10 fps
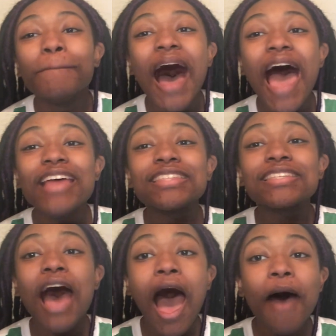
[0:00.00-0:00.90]
my
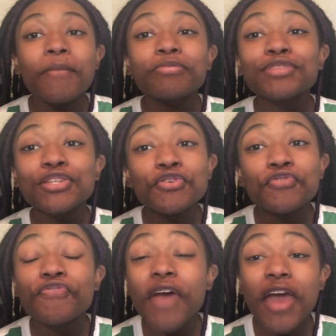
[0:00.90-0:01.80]
top
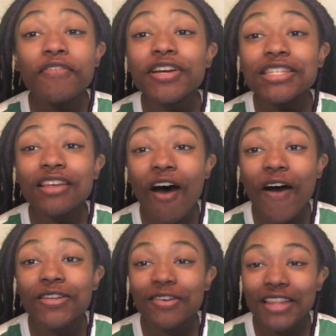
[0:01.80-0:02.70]
two favorite
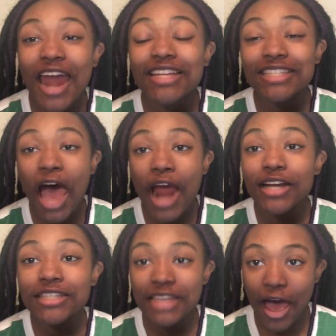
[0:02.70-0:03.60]
songs on that
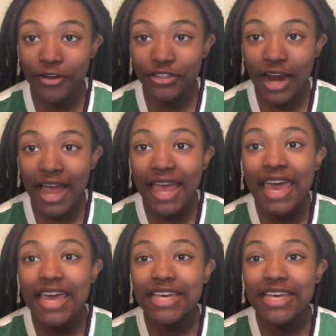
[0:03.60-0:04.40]
entire soundtrack